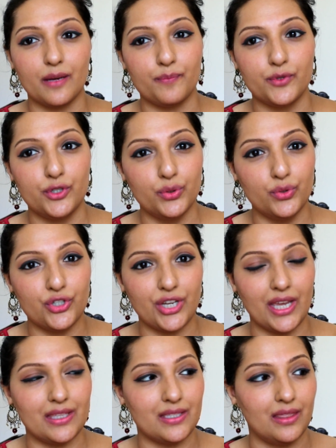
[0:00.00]
up two
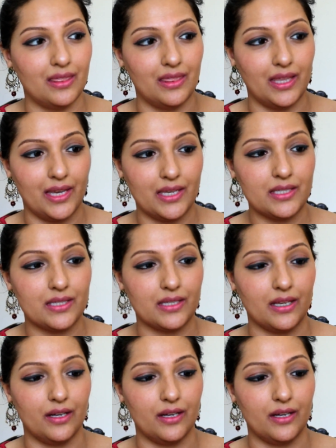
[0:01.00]
shades in this,